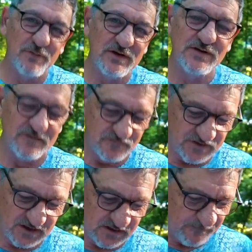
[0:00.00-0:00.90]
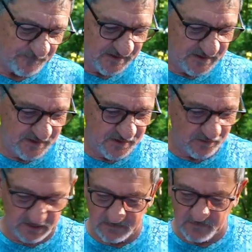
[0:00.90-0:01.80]
piece of chicken.
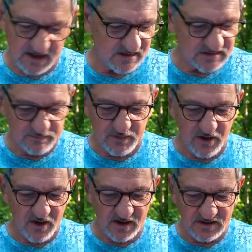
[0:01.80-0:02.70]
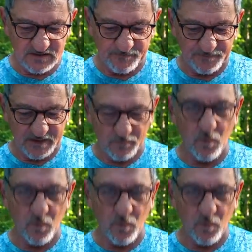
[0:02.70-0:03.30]
Lynn made asparagus and